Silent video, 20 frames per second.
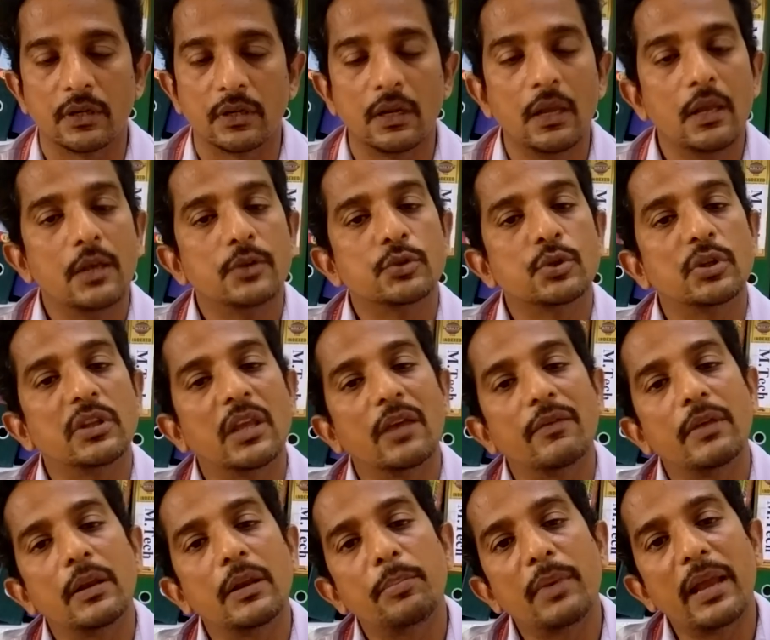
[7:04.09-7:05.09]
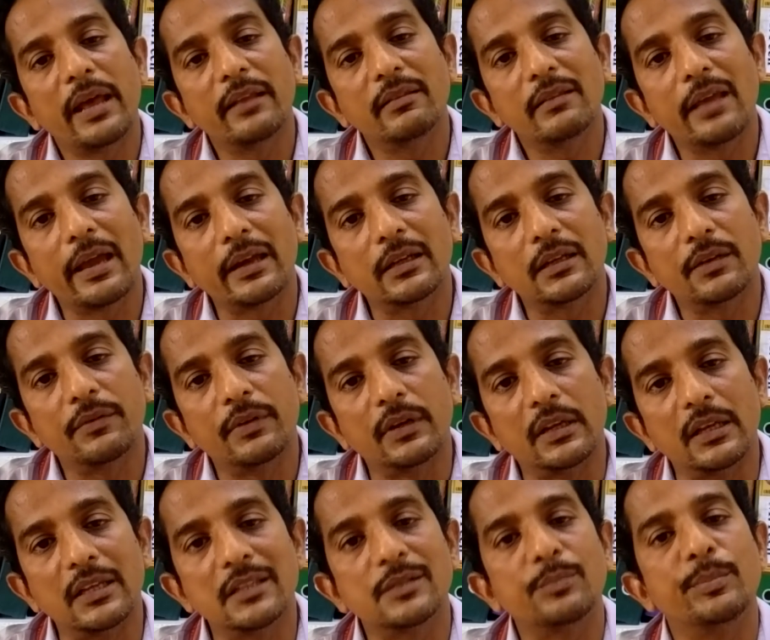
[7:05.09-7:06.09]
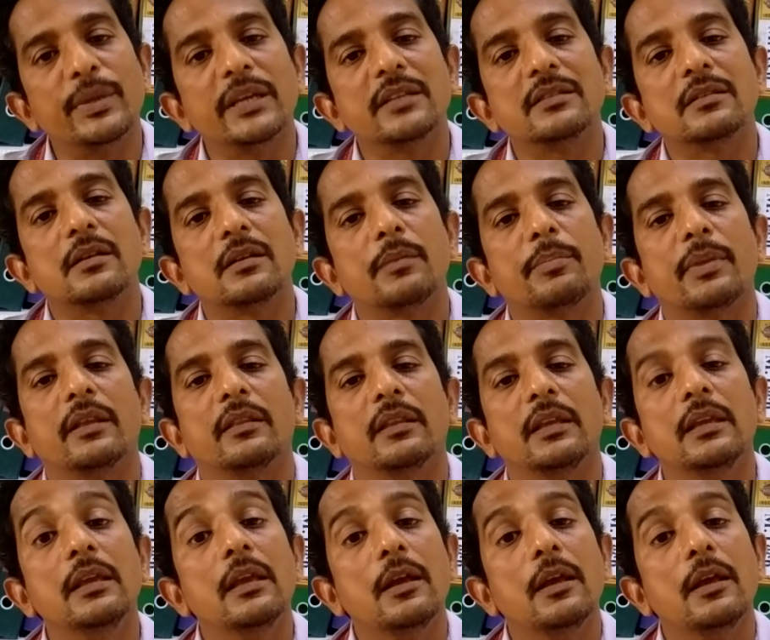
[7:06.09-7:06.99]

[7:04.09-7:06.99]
so they will plan the activities based upon the